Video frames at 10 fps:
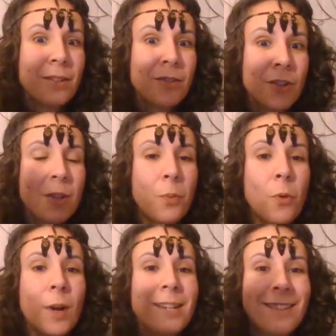to the
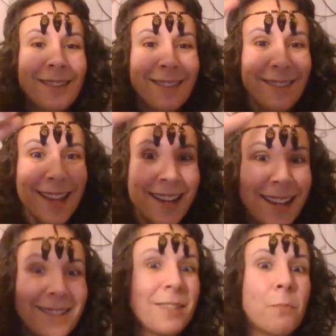point that
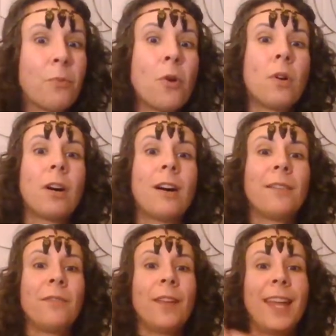it broke
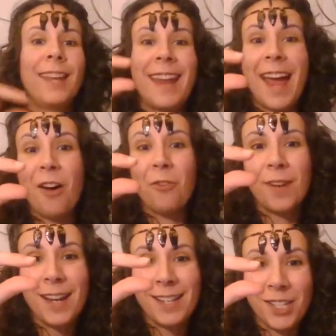off, and
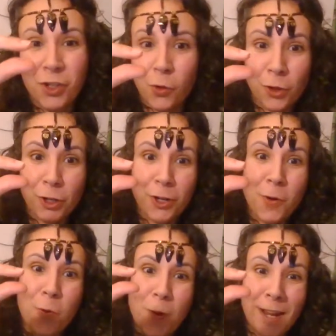now it's a shorter
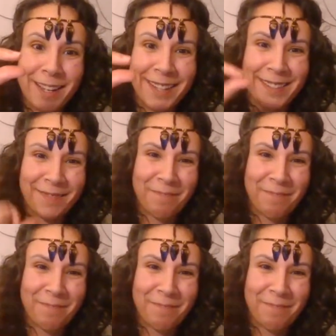wick.